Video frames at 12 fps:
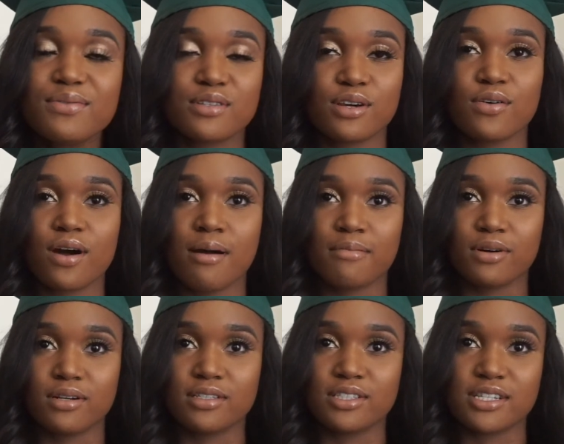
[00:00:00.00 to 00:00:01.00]
so I'm
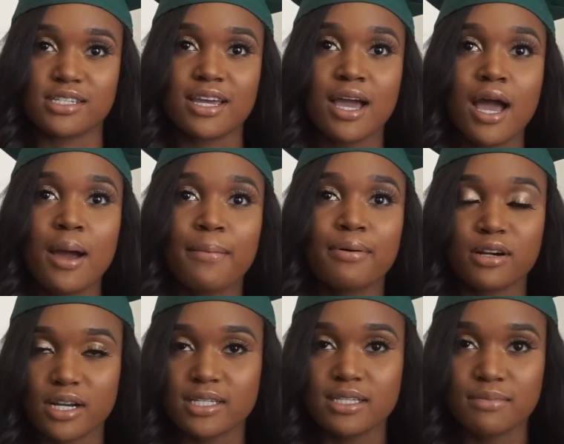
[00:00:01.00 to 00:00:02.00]
gonna just
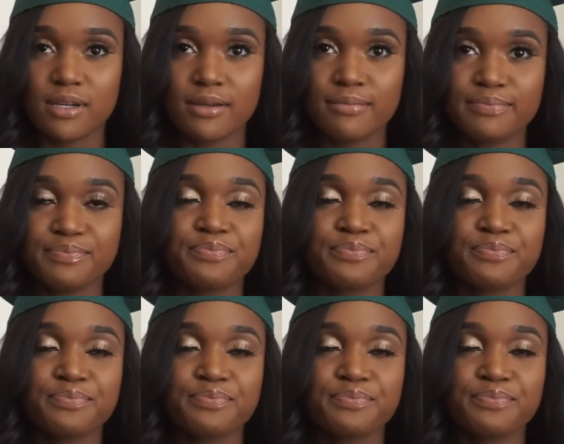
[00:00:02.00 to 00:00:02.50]
press submit.